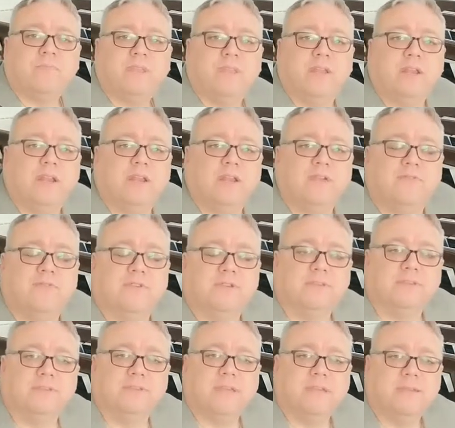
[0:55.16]
in
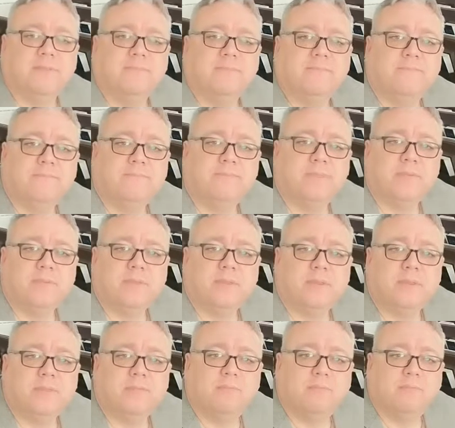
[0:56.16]
infancy,
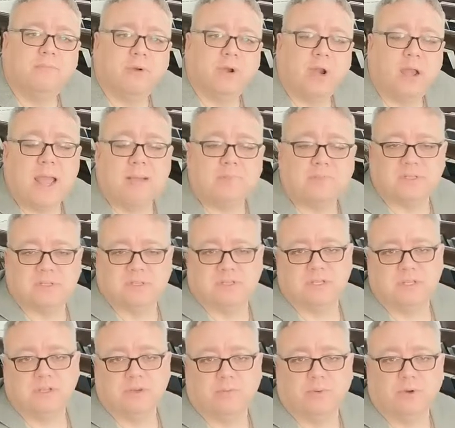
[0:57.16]
perhaps a
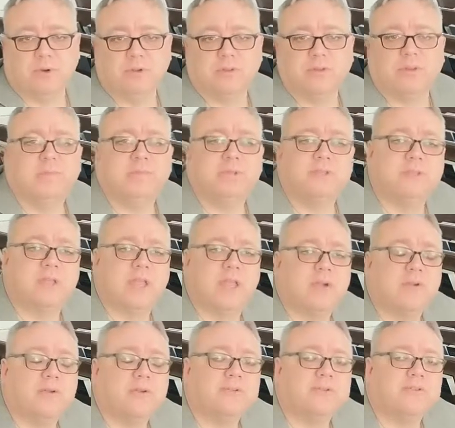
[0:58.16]
stillbirth, a
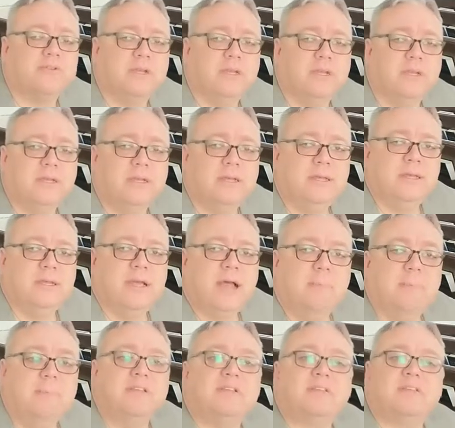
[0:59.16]
miscarriage
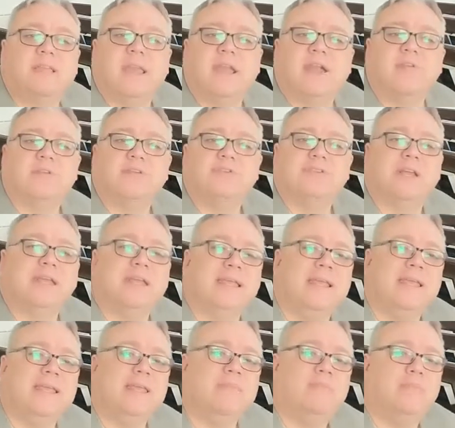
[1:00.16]
at any